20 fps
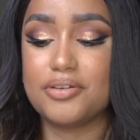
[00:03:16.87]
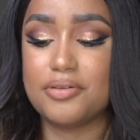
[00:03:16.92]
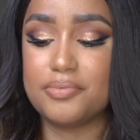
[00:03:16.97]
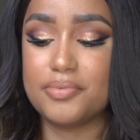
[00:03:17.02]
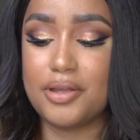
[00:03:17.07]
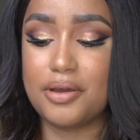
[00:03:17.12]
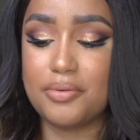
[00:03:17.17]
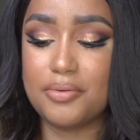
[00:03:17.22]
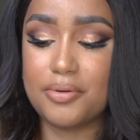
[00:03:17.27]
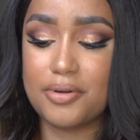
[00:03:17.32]

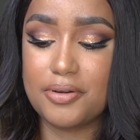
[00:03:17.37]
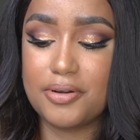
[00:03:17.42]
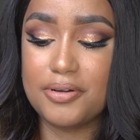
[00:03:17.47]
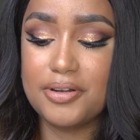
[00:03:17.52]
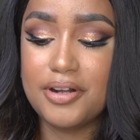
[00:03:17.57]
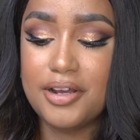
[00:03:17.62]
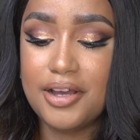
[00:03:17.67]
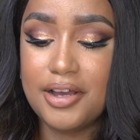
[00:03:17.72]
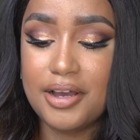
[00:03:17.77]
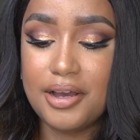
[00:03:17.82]
that
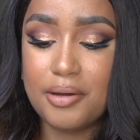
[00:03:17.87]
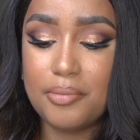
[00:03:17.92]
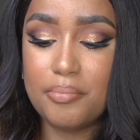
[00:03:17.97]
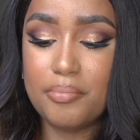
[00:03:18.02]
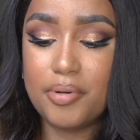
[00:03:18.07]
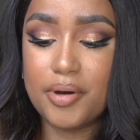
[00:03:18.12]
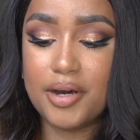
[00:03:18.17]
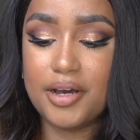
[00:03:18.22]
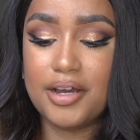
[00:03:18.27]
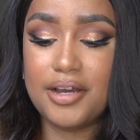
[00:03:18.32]
word,
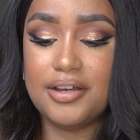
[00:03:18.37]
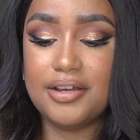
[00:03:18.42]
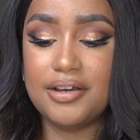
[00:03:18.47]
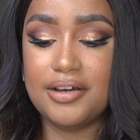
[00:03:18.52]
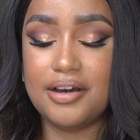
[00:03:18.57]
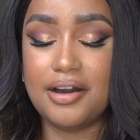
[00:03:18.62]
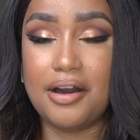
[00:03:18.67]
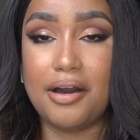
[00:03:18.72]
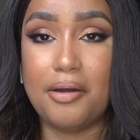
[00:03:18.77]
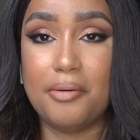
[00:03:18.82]
but
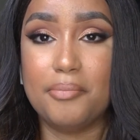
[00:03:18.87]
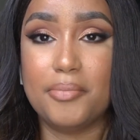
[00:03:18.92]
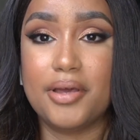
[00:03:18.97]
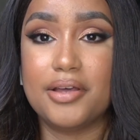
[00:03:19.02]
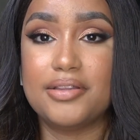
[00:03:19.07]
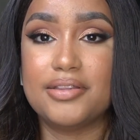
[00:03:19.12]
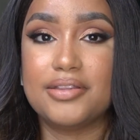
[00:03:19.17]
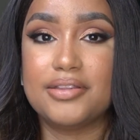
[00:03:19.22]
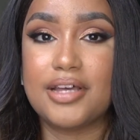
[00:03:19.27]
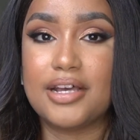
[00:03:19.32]

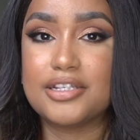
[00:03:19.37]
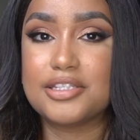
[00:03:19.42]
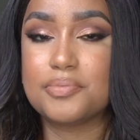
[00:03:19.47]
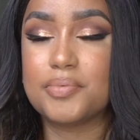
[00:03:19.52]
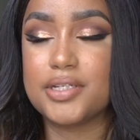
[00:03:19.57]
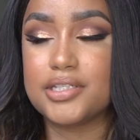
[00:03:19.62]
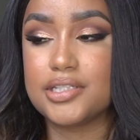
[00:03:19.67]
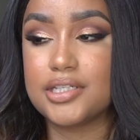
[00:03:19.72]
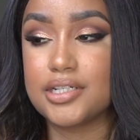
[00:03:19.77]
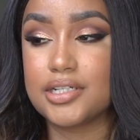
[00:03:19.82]
that's
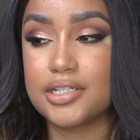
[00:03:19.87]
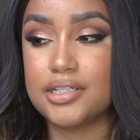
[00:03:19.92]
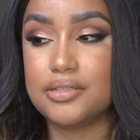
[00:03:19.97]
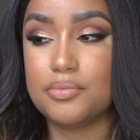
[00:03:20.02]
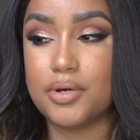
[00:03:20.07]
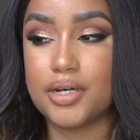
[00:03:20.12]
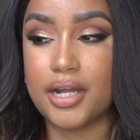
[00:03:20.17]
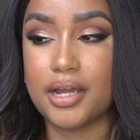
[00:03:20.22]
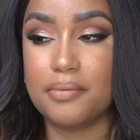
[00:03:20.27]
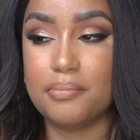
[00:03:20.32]
basically
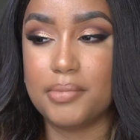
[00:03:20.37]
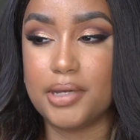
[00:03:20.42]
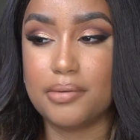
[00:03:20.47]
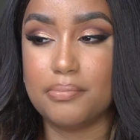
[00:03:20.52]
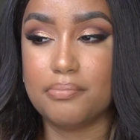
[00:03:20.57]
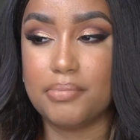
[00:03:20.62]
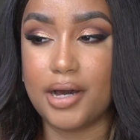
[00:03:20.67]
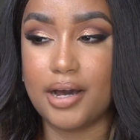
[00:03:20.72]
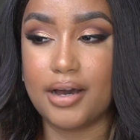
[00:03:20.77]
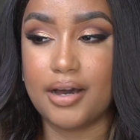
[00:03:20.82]
what I mean
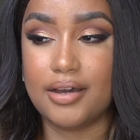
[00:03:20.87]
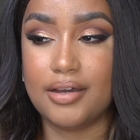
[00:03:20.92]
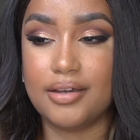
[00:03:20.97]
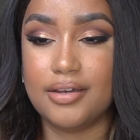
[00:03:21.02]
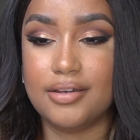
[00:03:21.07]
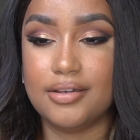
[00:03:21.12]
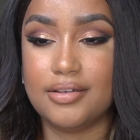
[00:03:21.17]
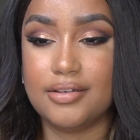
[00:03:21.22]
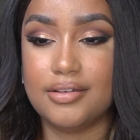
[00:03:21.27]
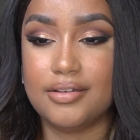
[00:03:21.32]

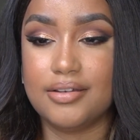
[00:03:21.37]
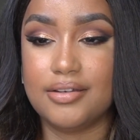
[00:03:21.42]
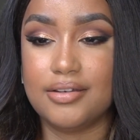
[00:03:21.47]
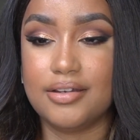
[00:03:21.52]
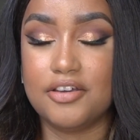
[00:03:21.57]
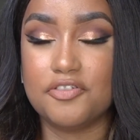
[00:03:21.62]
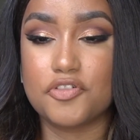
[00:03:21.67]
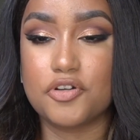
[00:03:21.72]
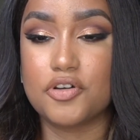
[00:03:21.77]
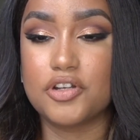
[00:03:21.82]
by,
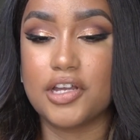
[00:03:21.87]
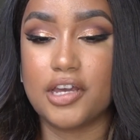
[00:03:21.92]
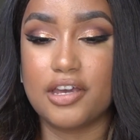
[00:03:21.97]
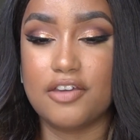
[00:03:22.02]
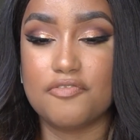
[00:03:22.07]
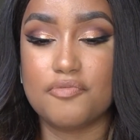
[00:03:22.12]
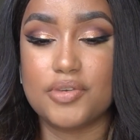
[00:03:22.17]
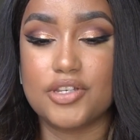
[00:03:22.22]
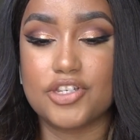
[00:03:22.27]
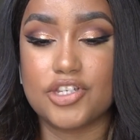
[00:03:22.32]
if you're gonna
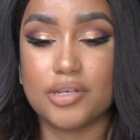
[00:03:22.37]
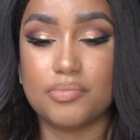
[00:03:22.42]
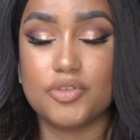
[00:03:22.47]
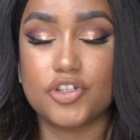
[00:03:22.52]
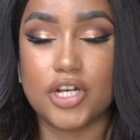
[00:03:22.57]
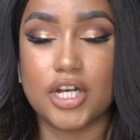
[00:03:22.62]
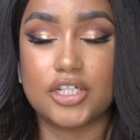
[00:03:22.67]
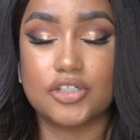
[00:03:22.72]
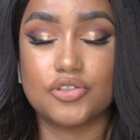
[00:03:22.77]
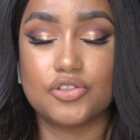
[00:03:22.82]
give me shimmer
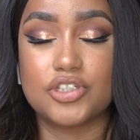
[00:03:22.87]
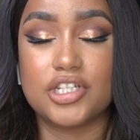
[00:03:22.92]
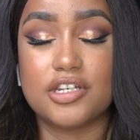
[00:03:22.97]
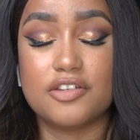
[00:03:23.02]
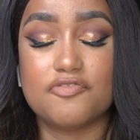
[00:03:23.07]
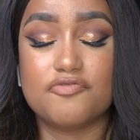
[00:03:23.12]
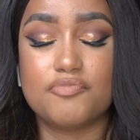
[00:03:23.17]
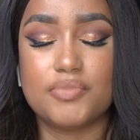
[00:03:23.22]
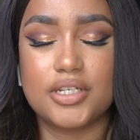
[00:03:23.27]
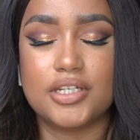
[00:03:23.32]
shadows,
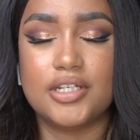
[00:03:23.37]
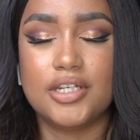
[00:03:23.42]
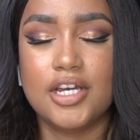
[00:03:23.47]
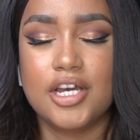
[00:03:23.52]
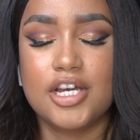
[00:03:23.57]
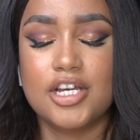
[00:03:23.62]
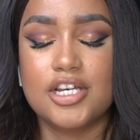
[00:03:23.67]
give me